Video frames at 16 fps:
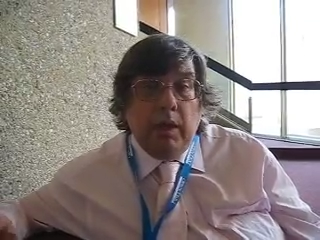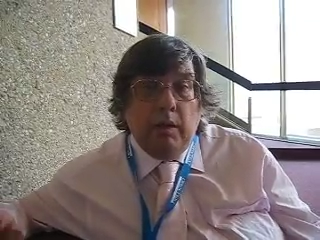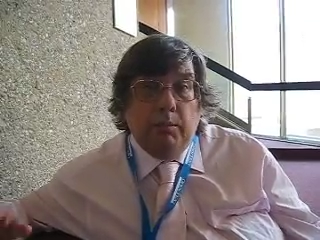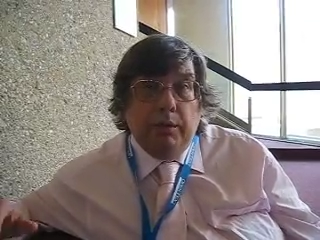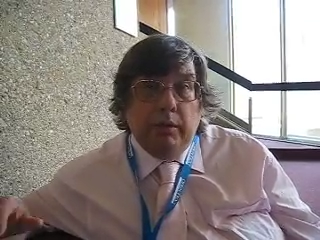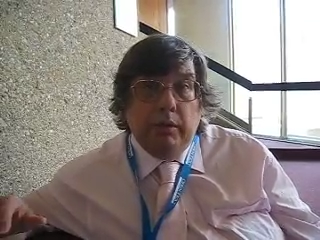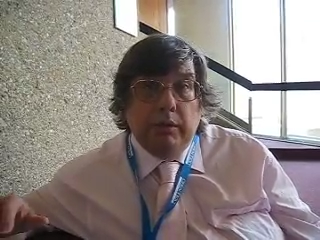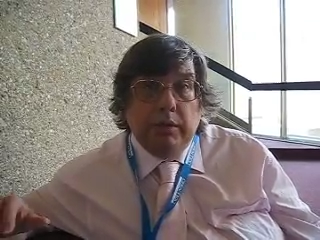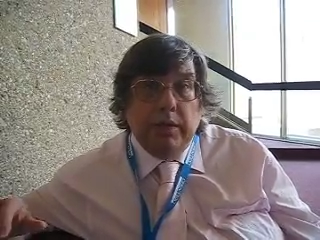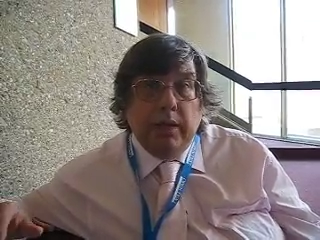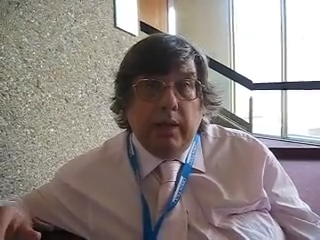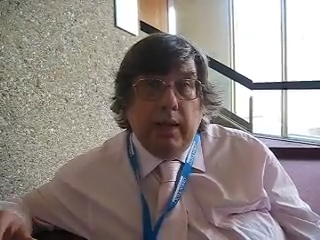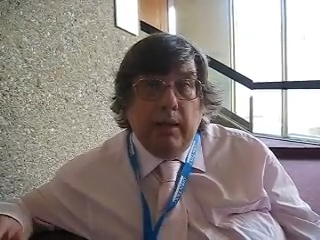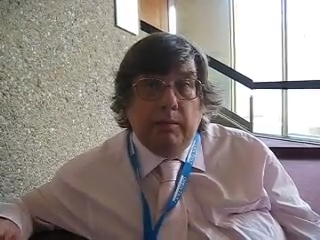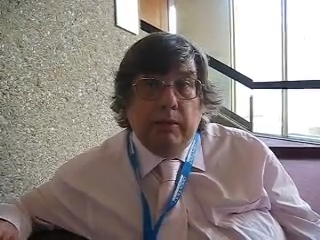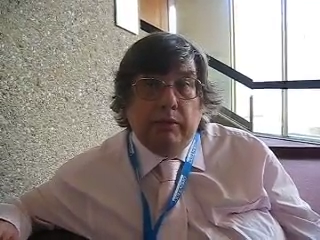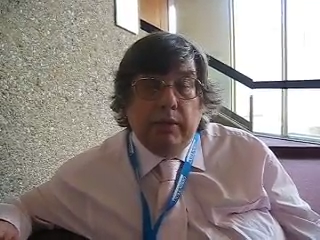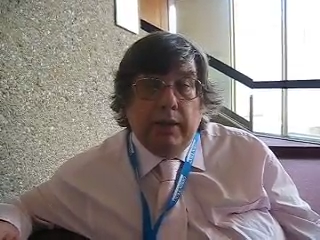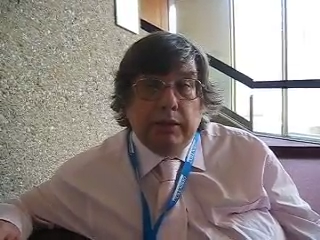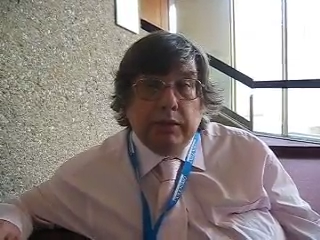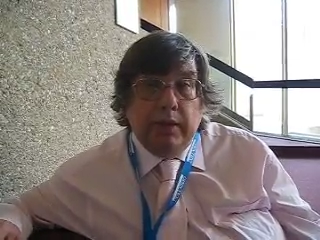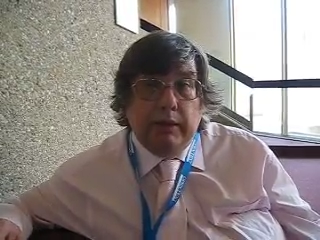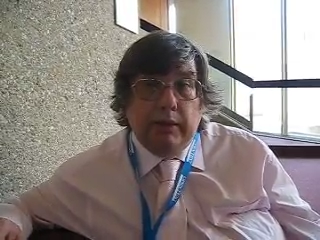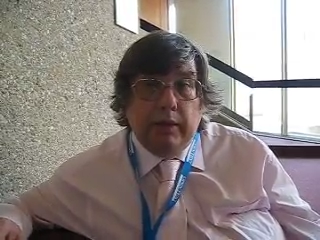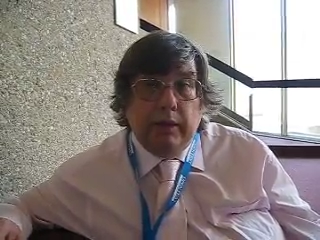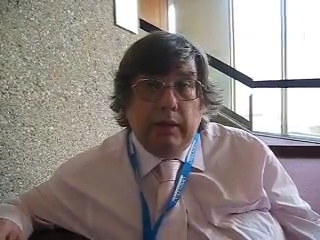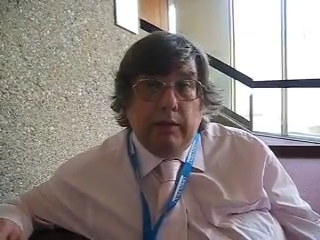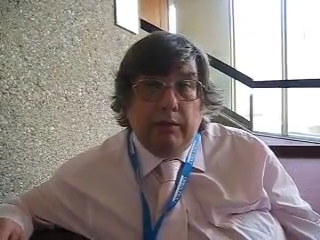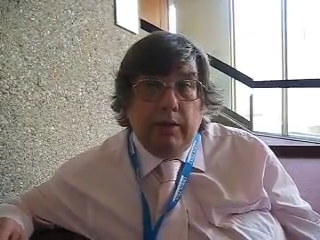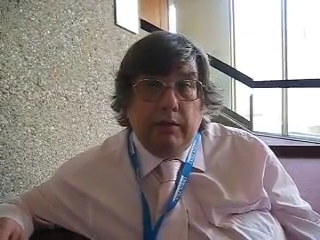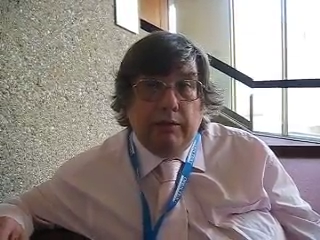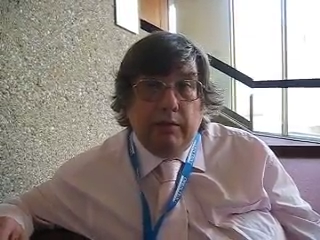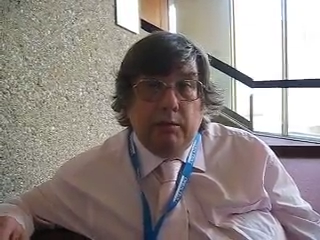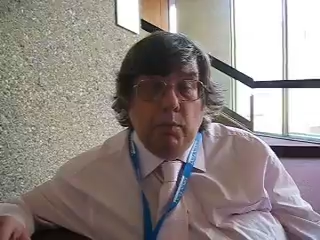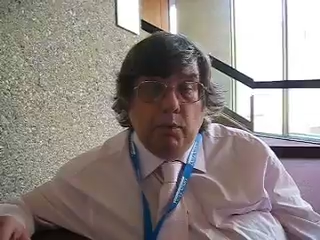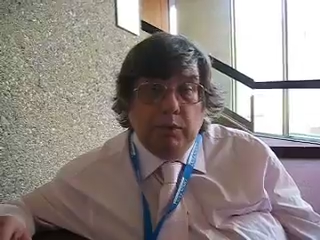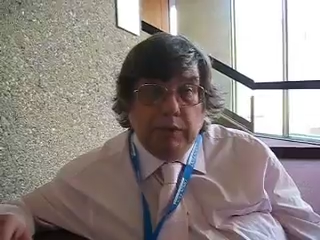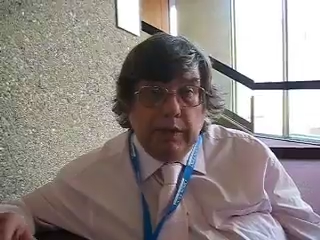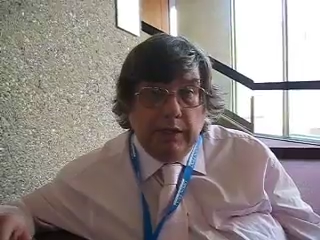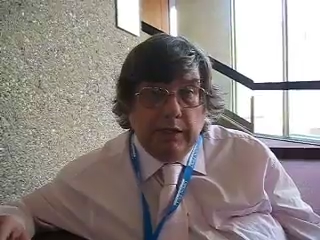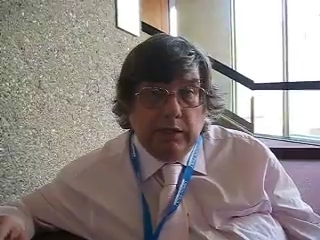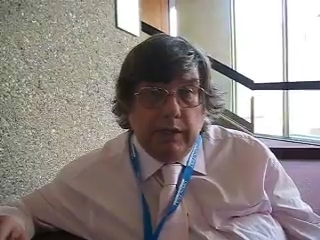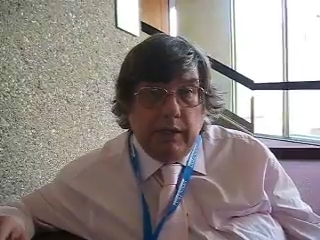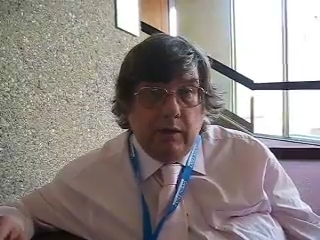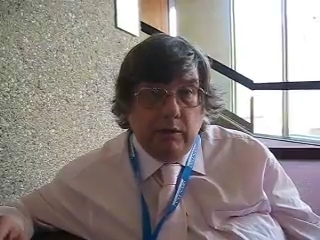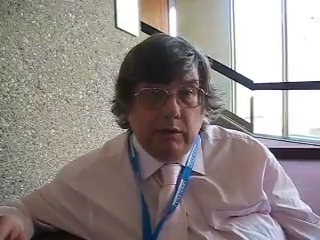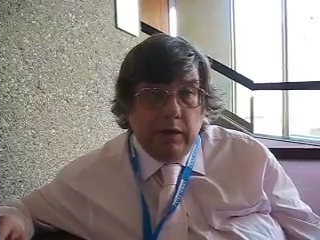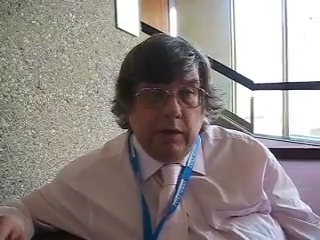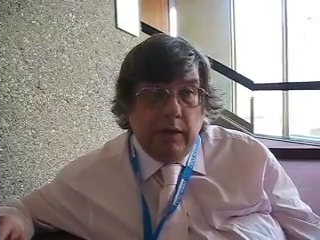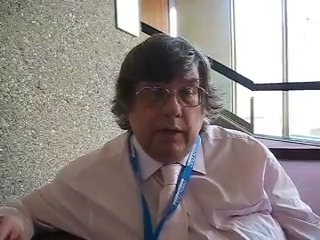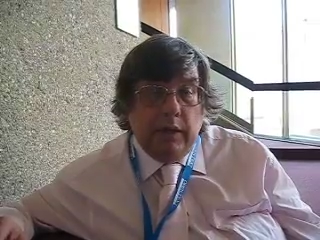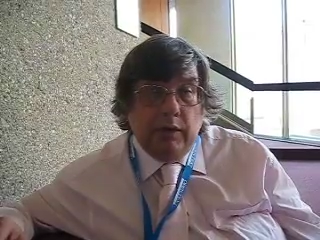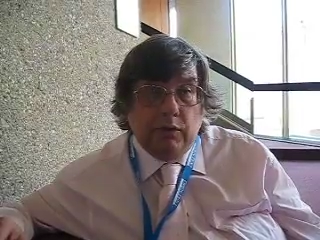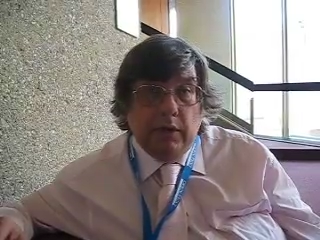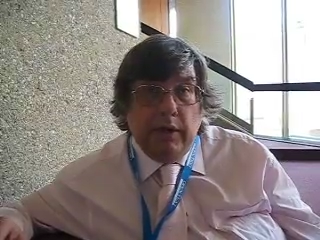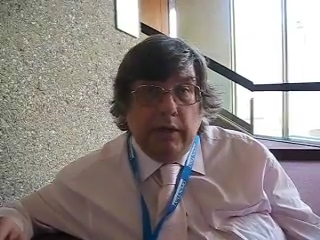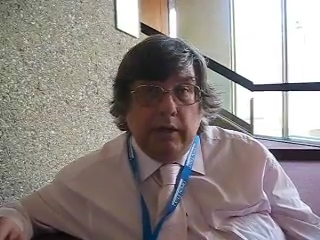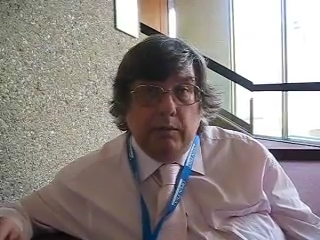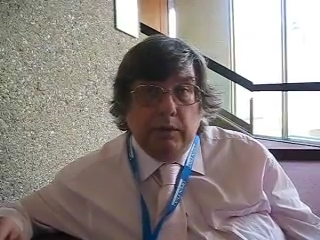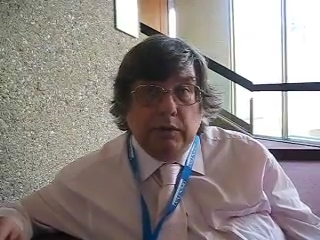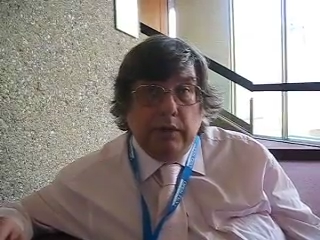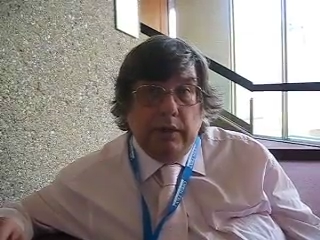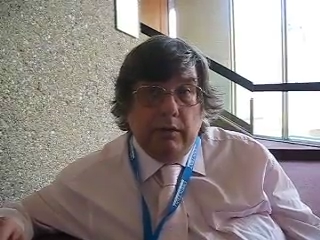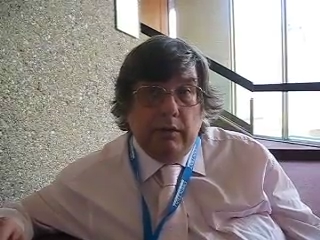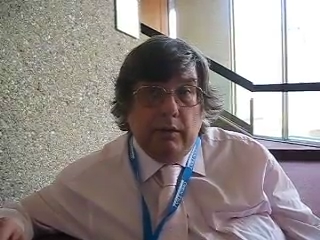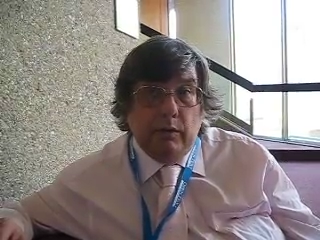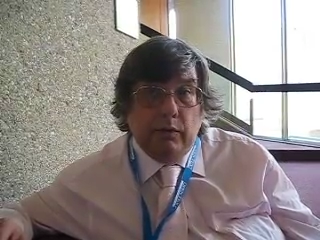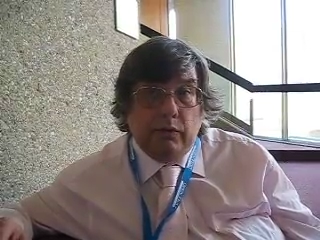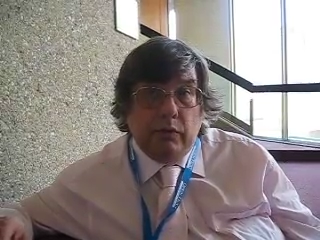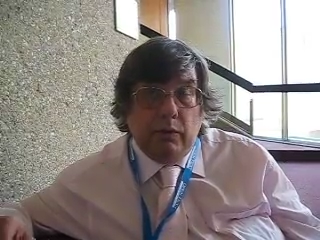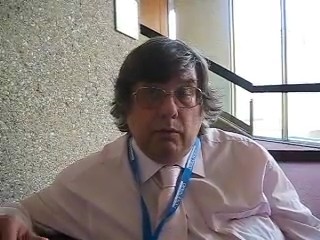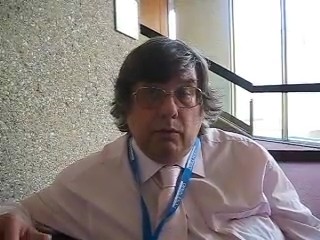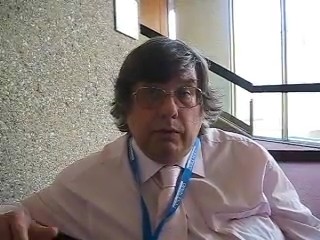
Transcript: But the DLM is actually thinking of even more detailed training materials,